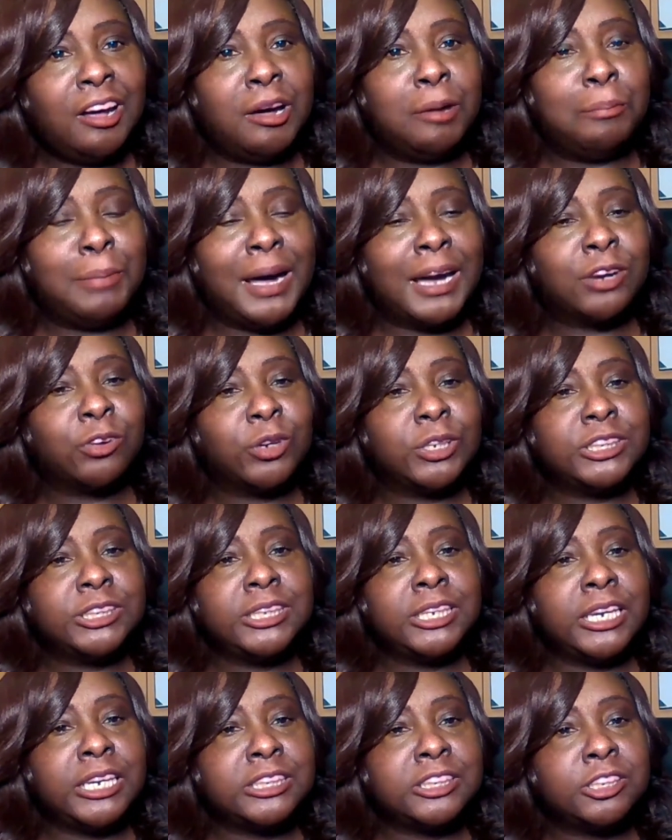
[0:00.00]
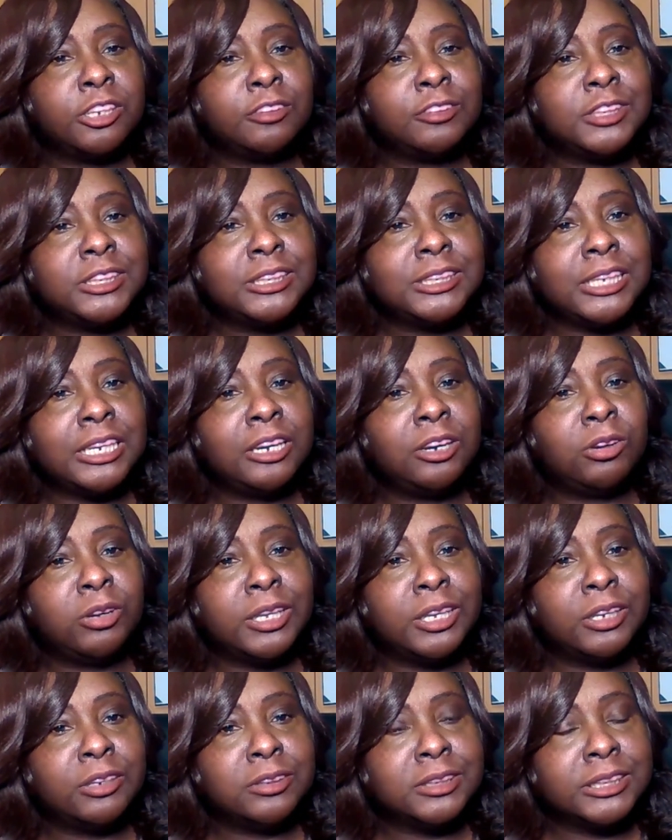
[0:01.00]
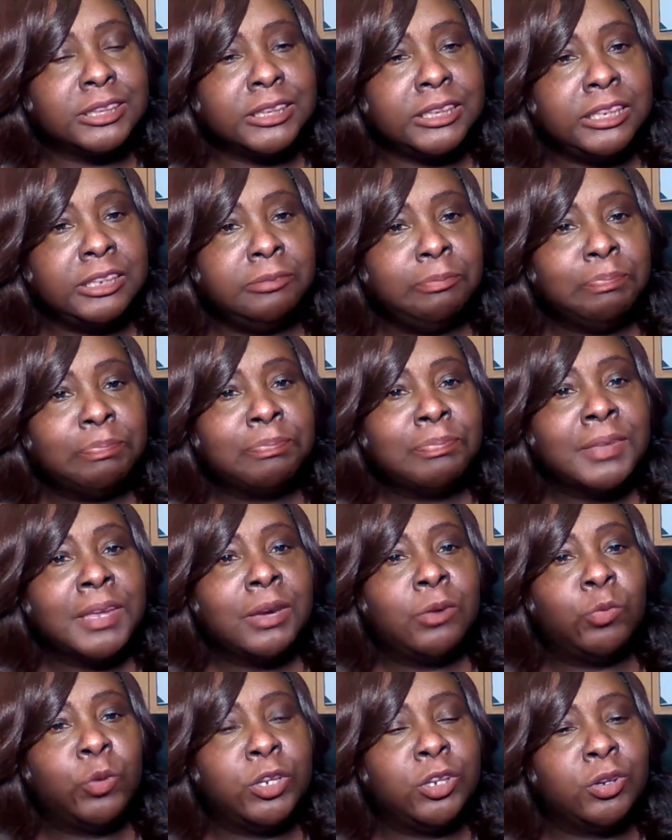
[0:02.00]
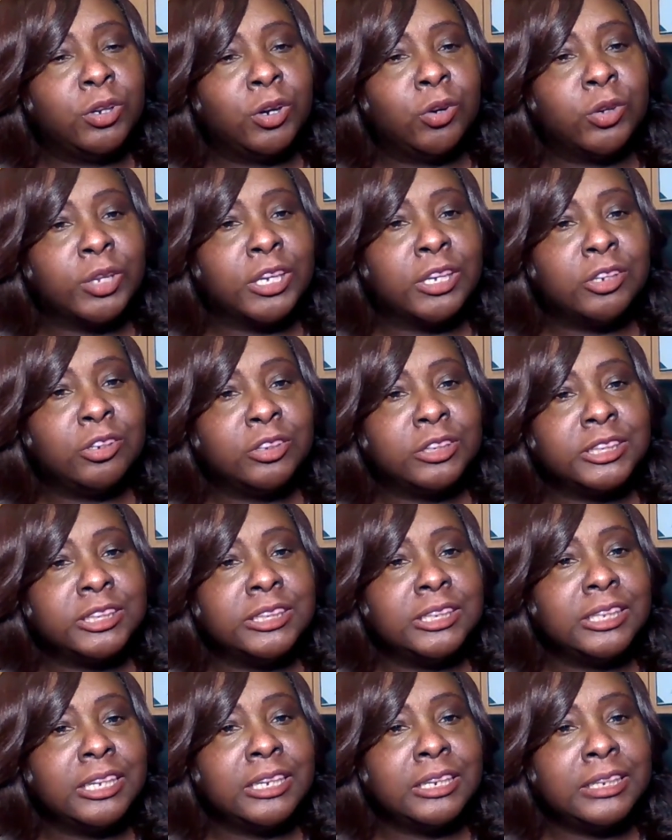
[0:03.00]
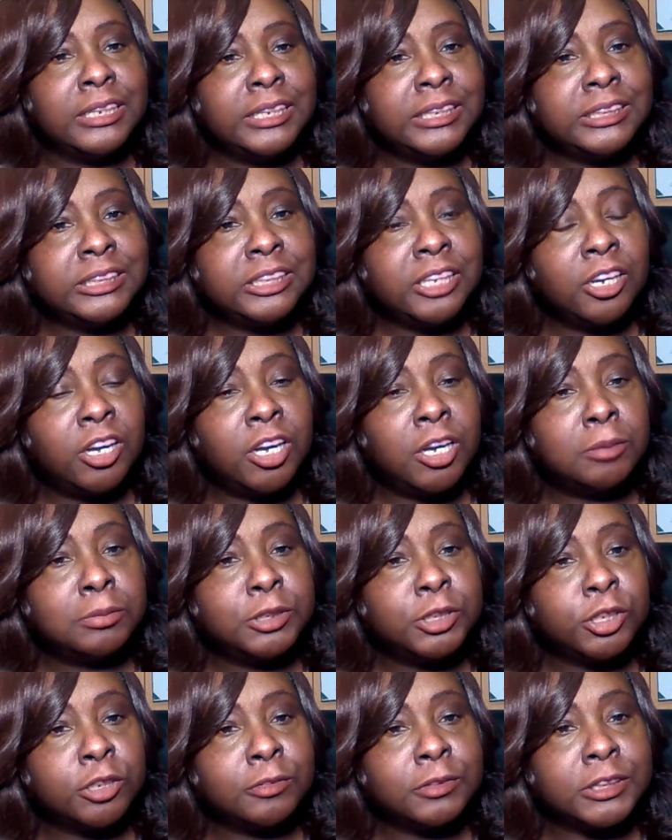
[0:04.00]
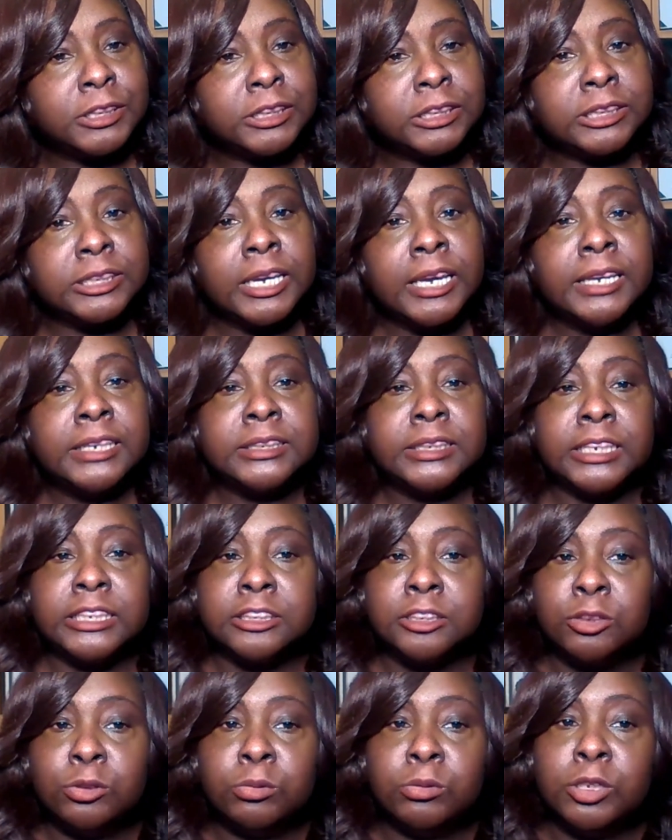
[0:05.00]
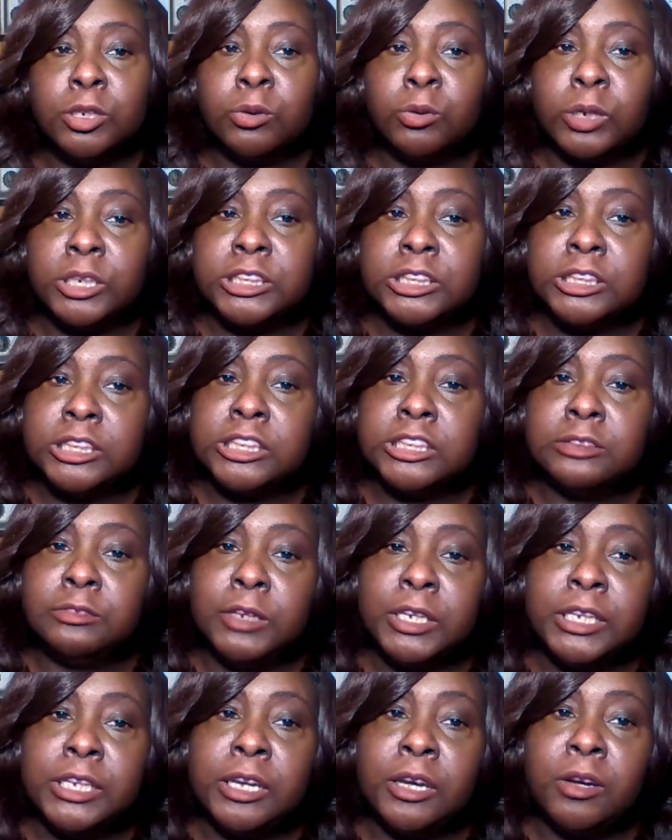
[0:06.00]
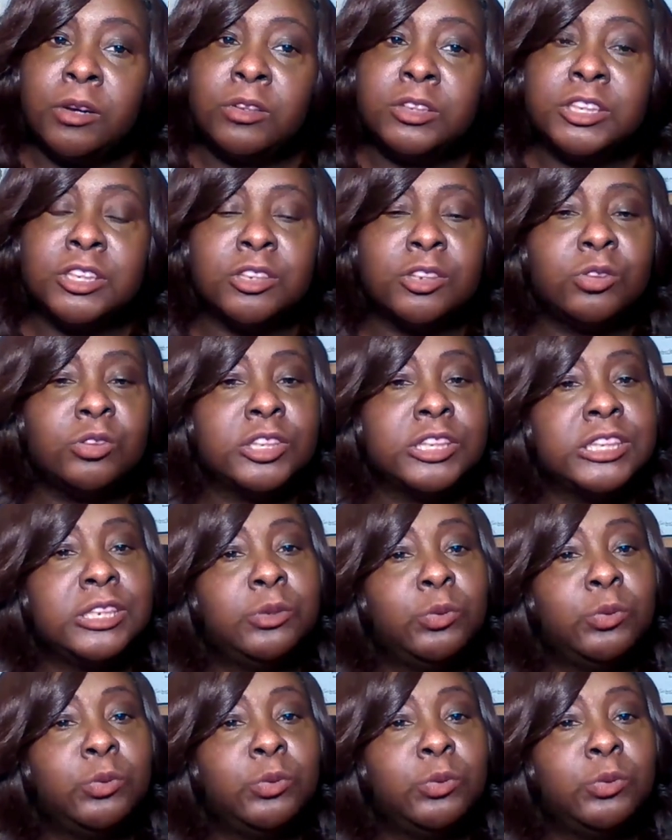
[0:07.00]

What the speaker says: by Grace Tax Services LLC. When you go there, you'll see the list of services. Stay tuned to the rest of this video so you'll see